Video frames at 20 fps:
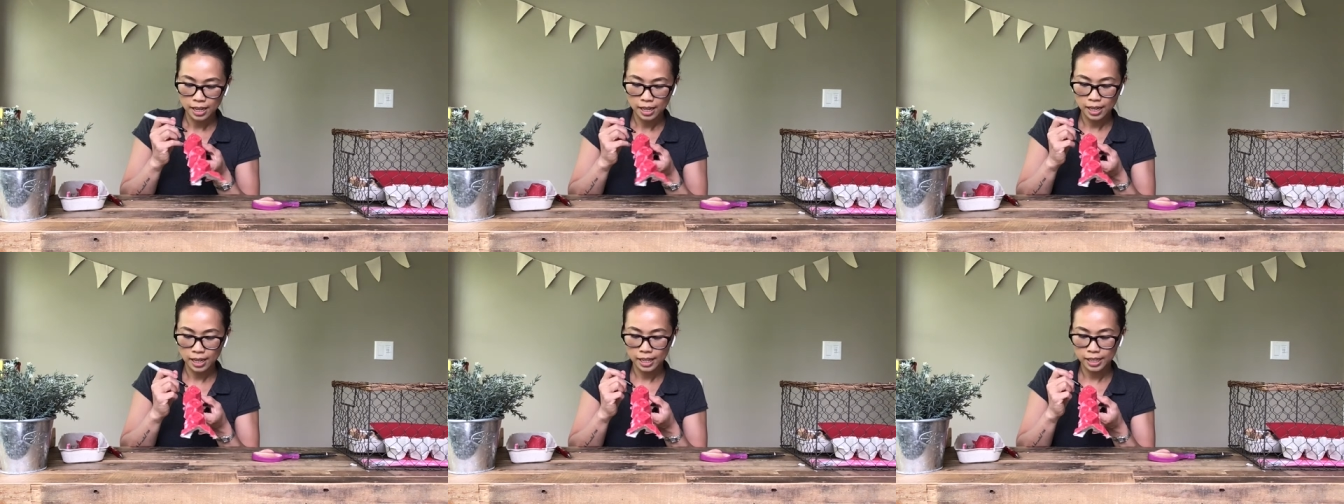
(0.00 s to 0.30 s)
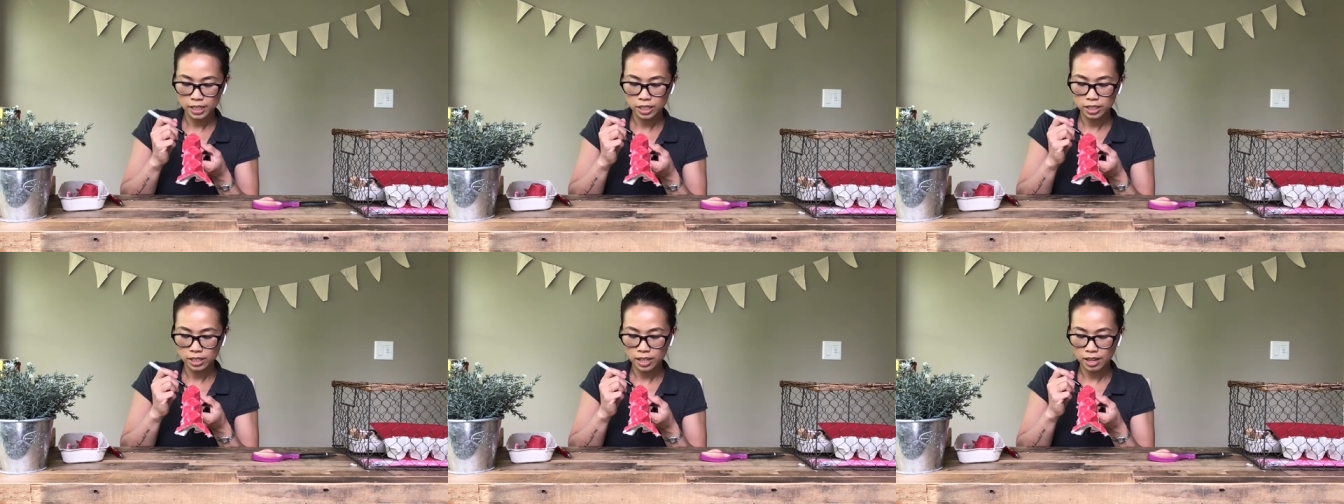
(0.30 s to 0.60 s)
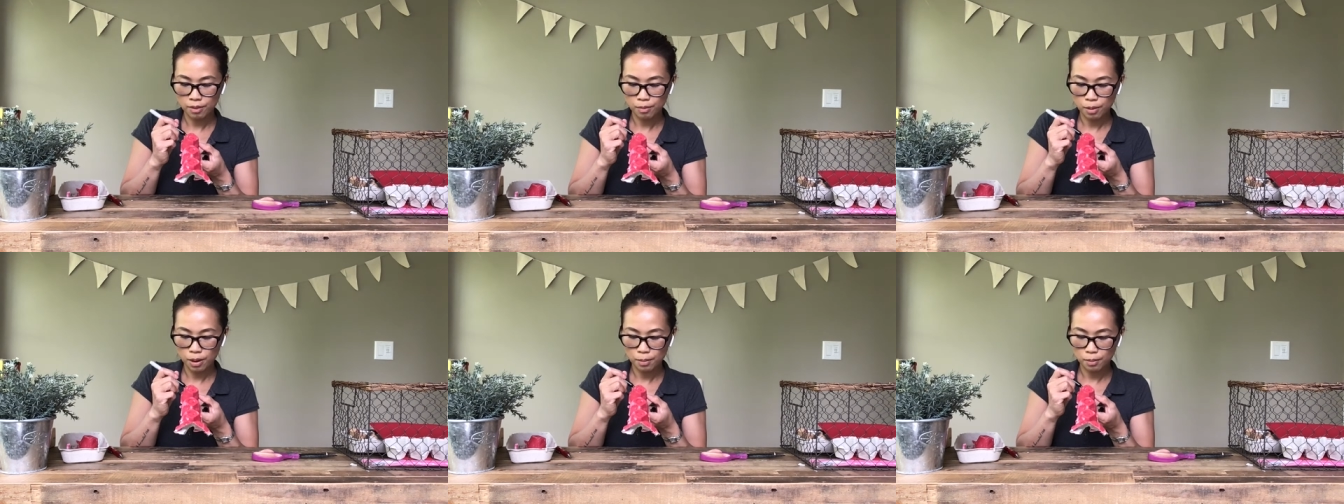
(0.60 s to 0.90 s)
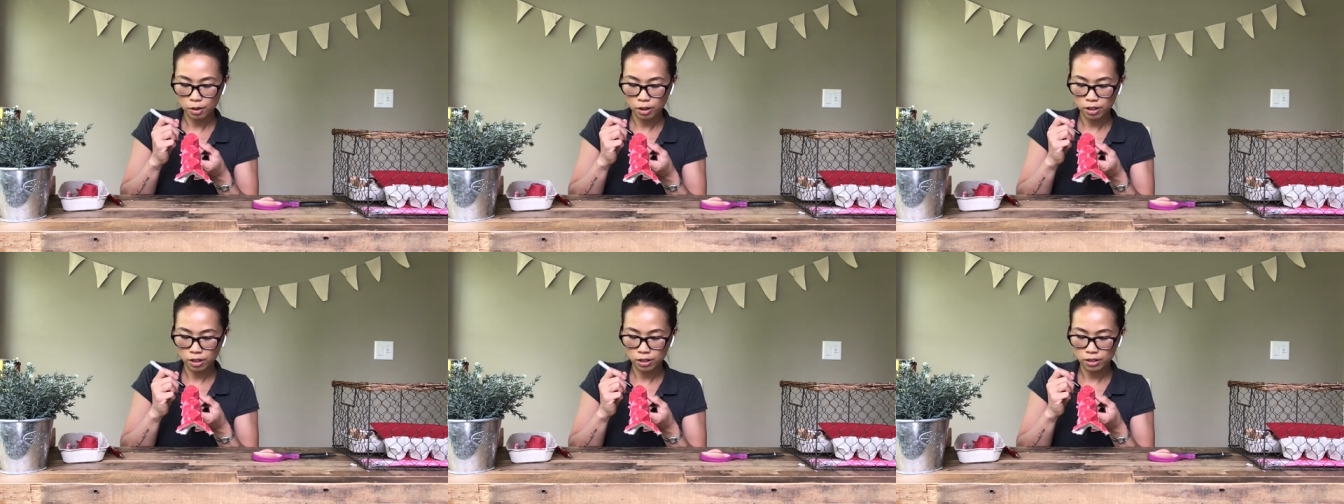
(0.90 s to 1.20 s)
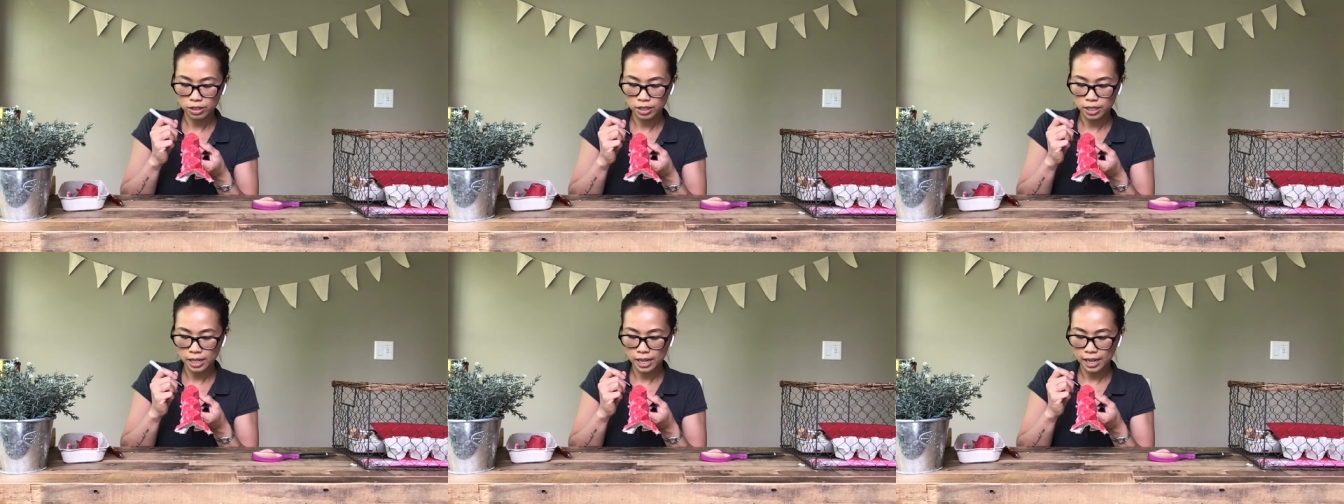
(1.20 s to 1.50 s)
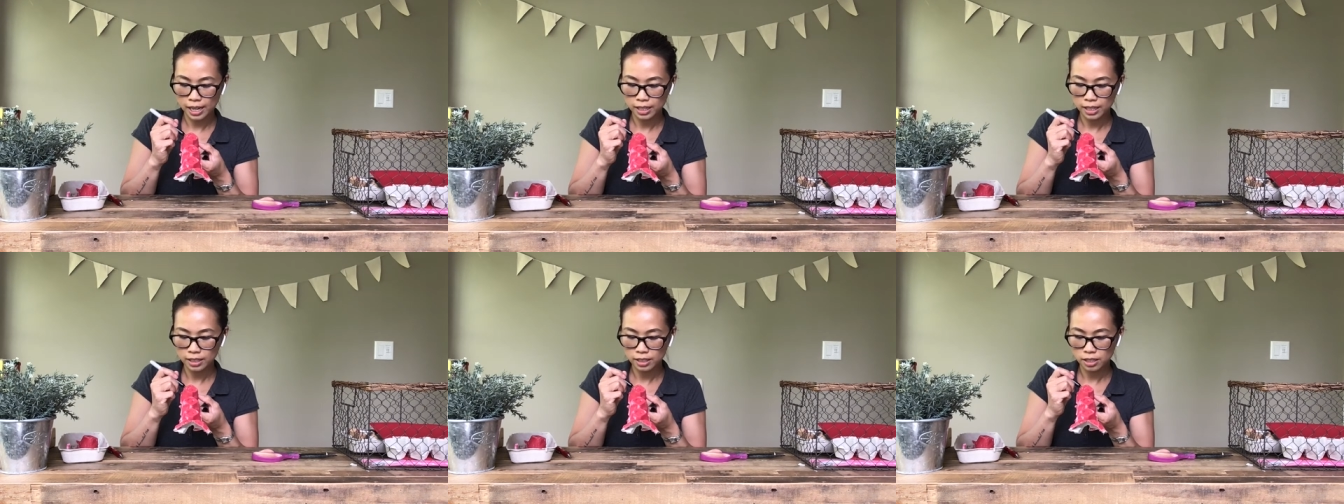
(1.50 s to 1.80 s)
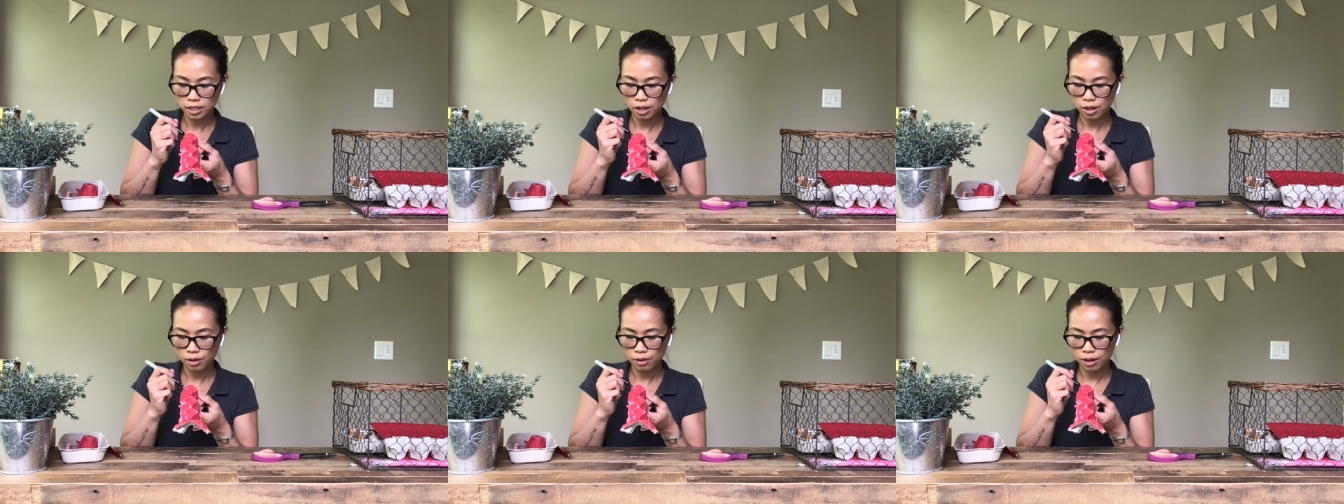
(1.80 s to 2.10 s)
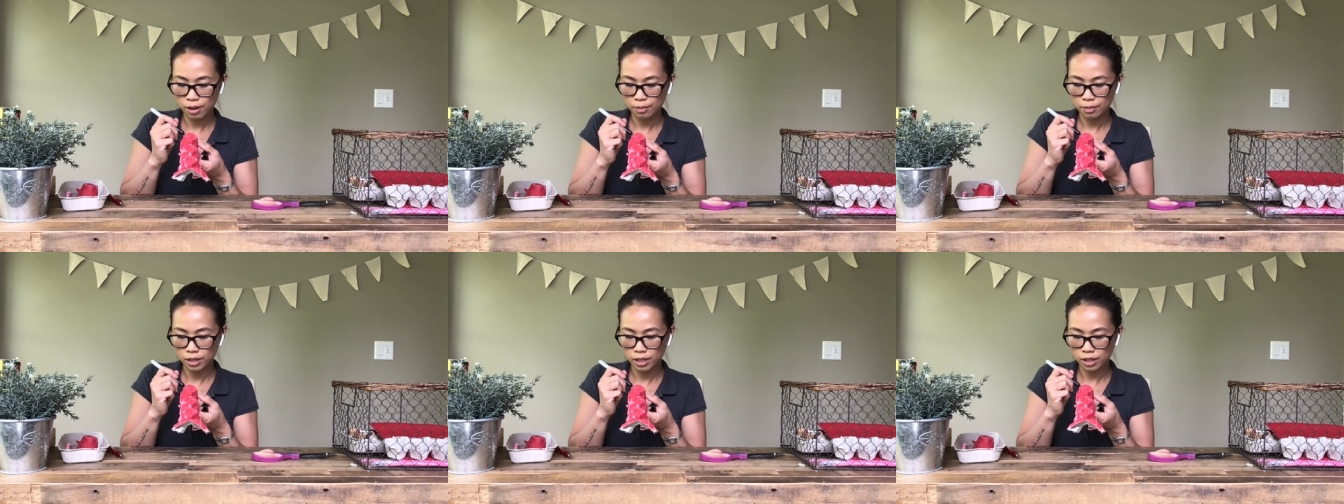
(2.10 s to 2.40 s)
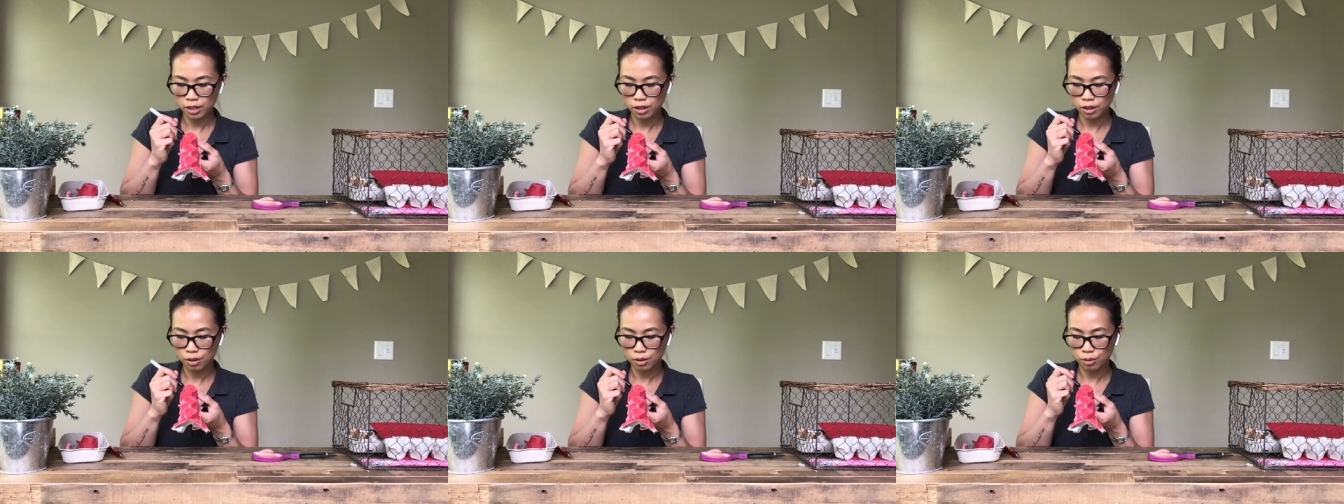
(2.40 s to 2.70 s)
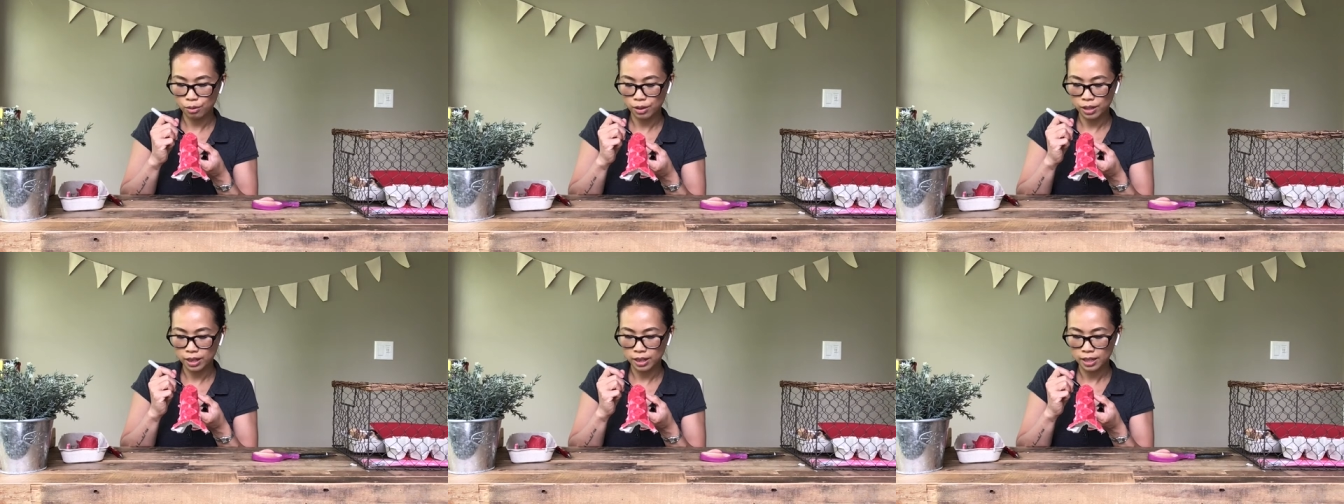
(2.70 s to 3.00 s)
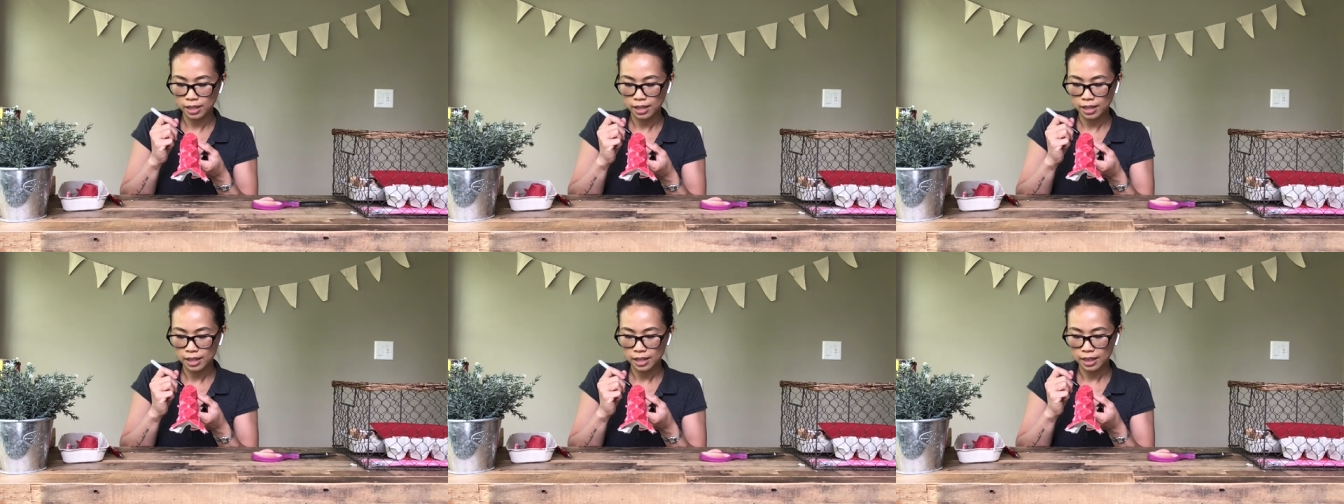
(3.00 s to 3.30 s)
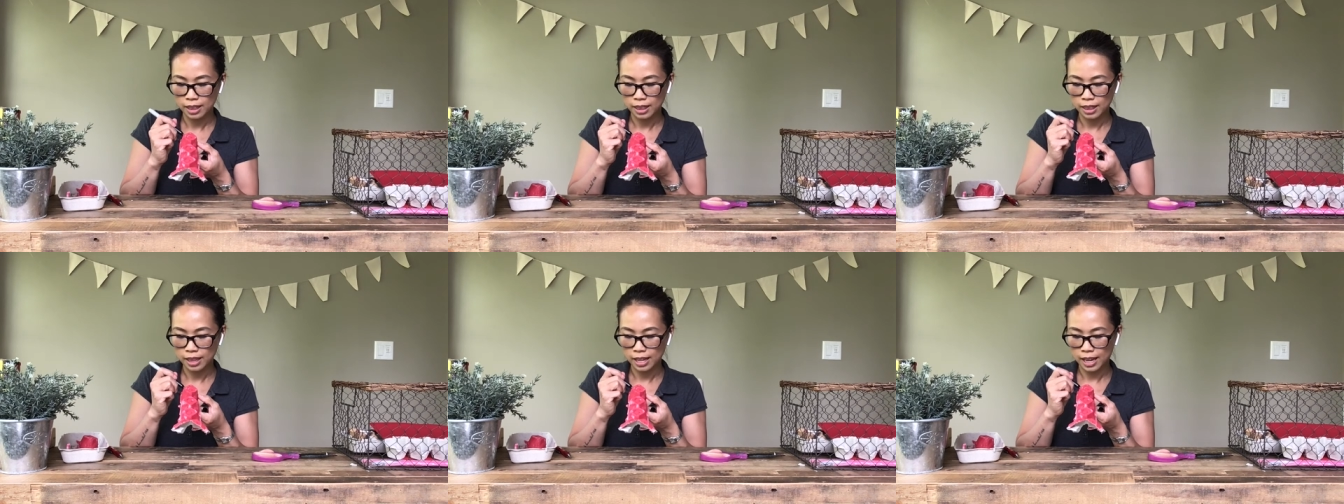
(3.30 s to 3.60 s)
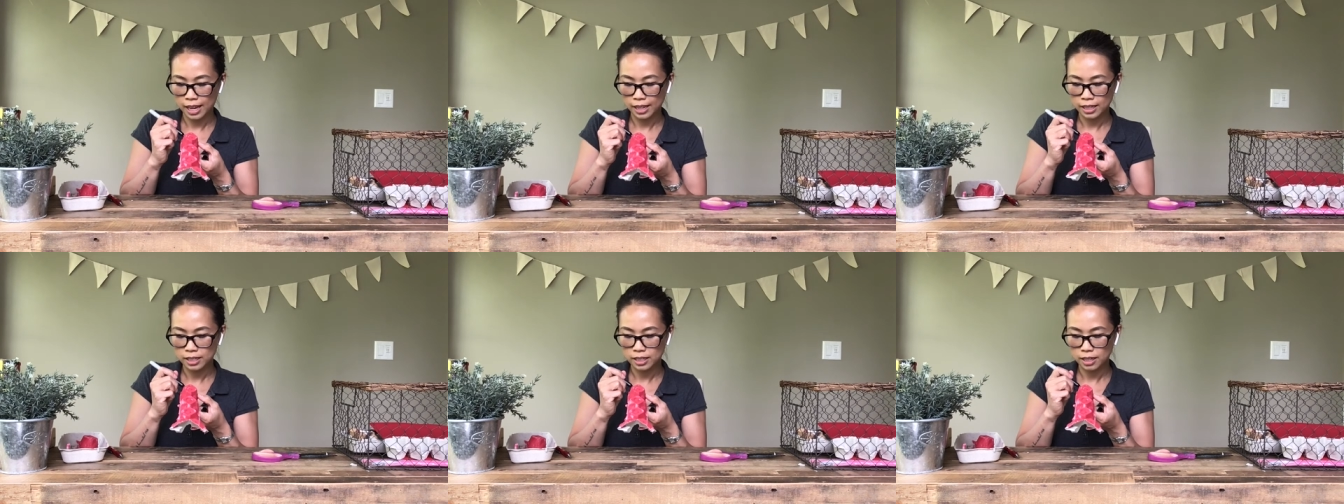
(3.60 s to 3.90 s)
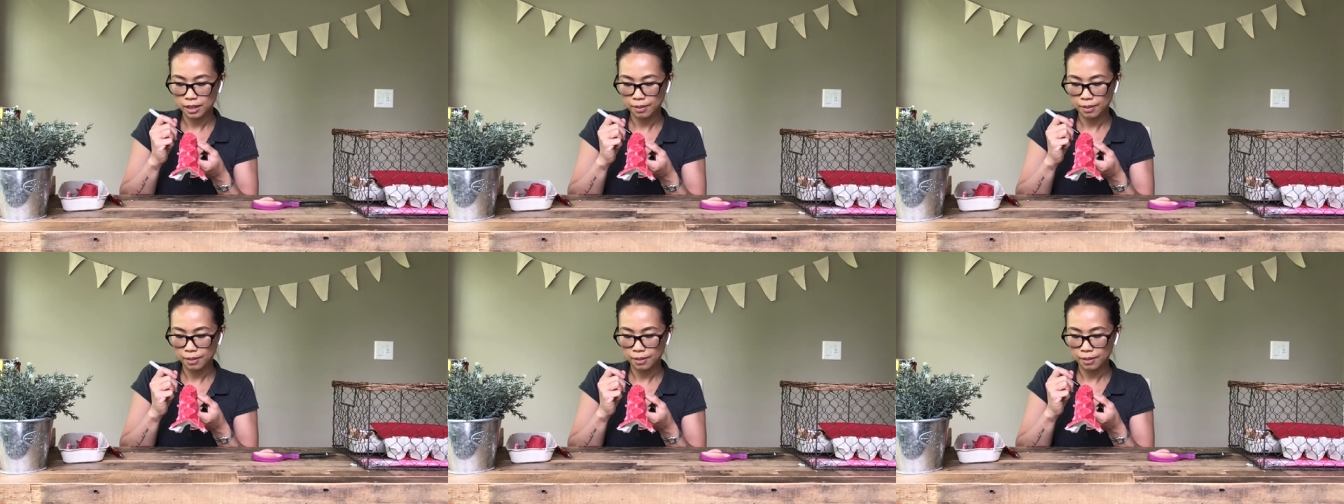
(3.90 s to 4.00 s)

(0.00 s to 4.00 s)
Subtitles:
I just have my marker today, so I'm gonna go with that.